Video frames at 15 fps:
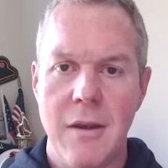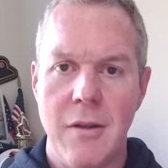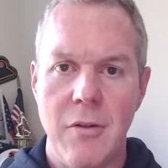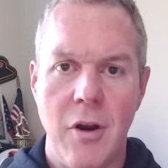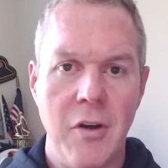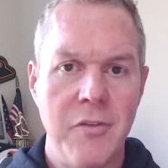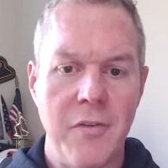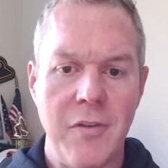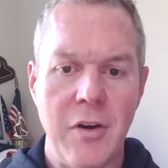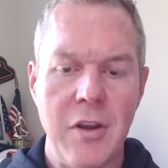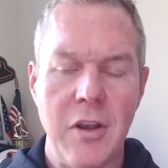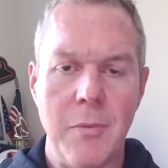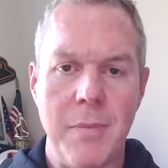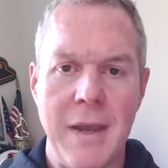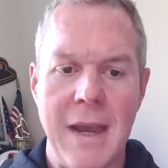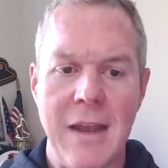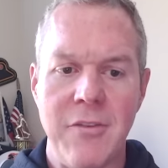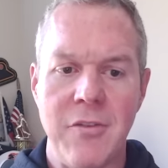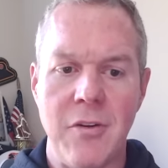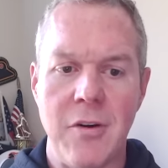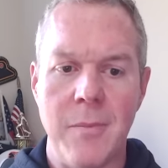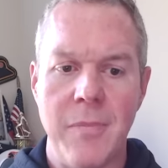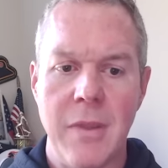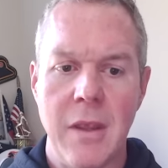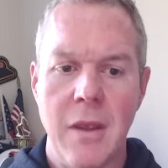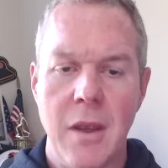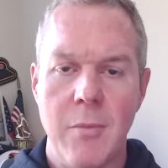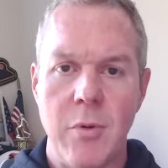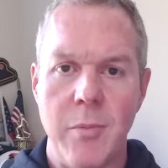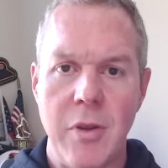Allar's a very good passer.
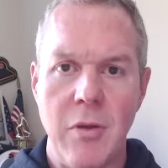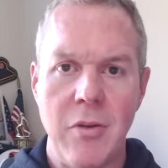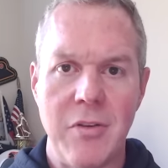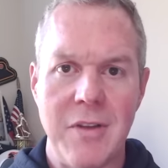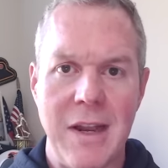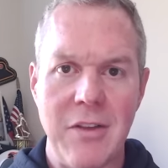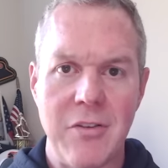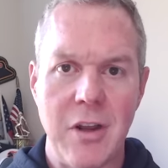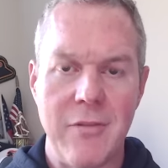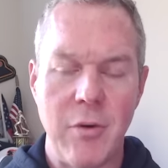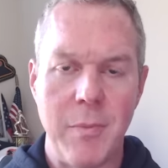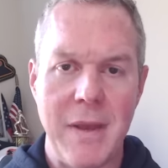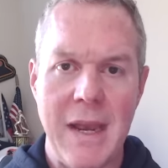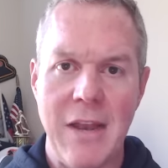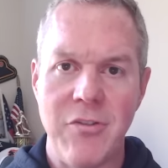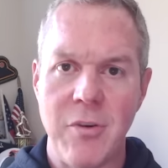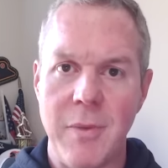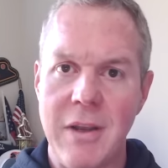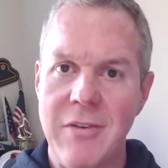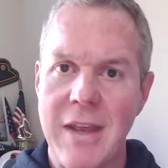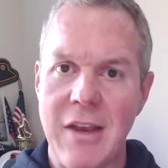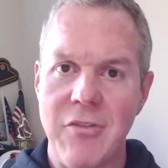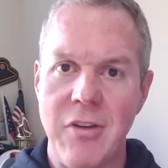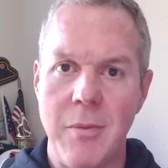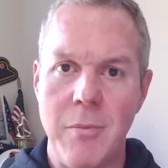Pribula is not as good of a passer, but he's actually a